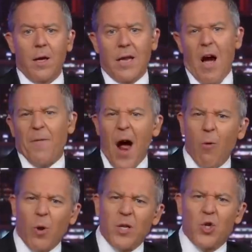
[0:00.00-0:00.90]
Now, if I
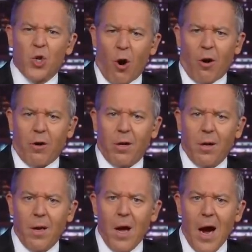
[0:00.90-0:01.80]
were a jerk,
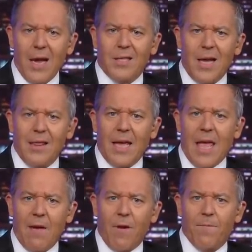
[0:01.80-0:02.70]
I'd say they
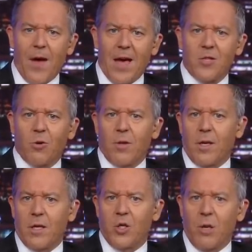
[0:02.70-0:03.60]
gave up faster
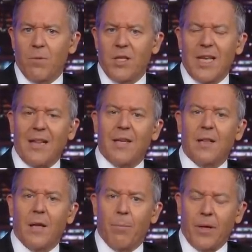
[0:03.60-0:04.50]
than a gymnast at the
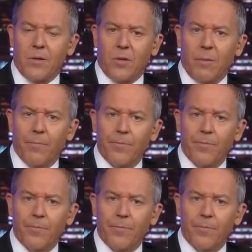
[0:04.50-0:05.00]
Olympics.